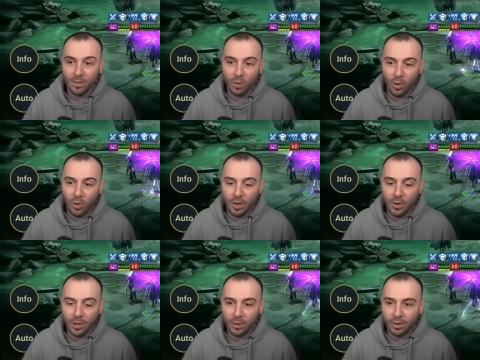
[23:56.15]
we're only
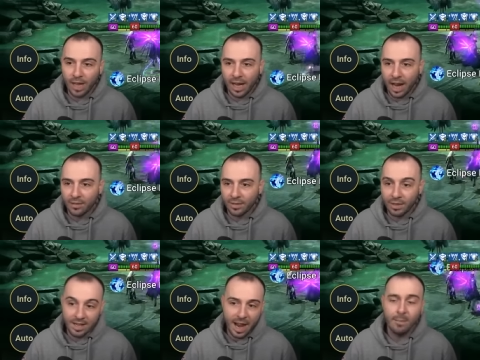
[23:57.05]
going to attack after.
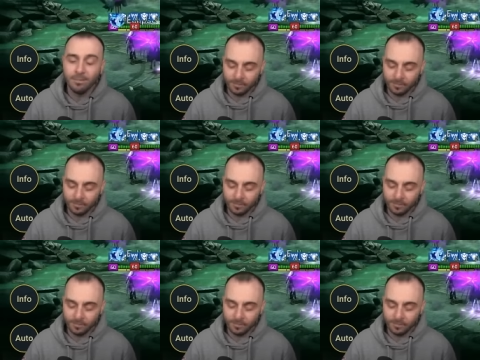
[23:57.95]
Yeah,